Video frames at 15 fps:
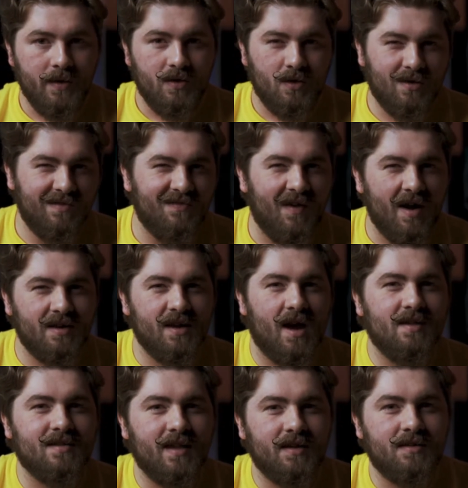You can find
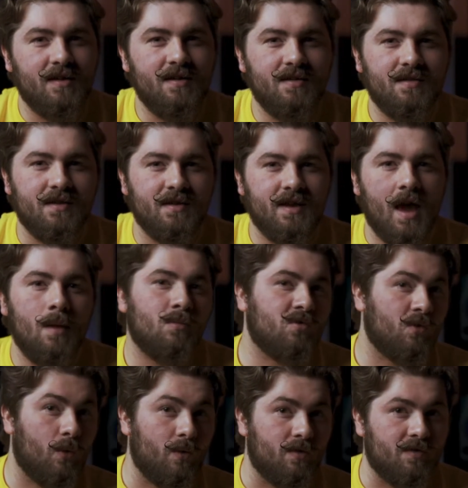dice like these in game
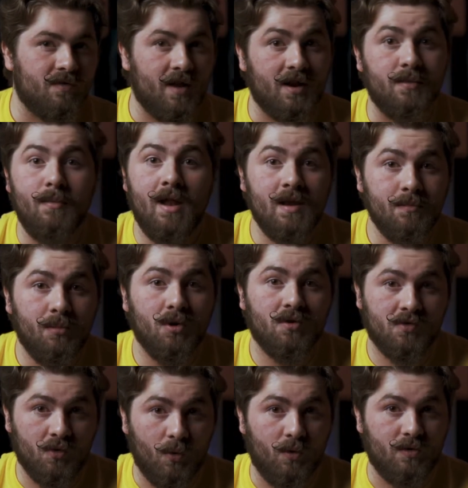stores and in many
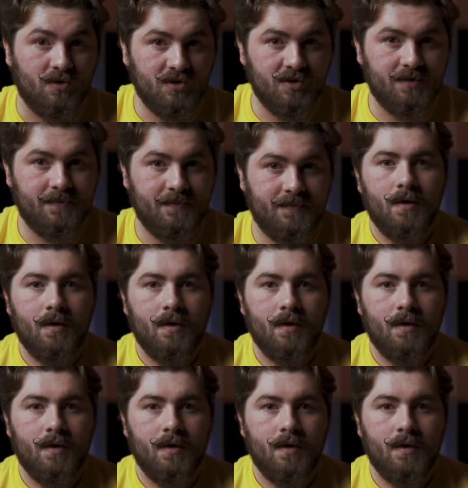bookstores.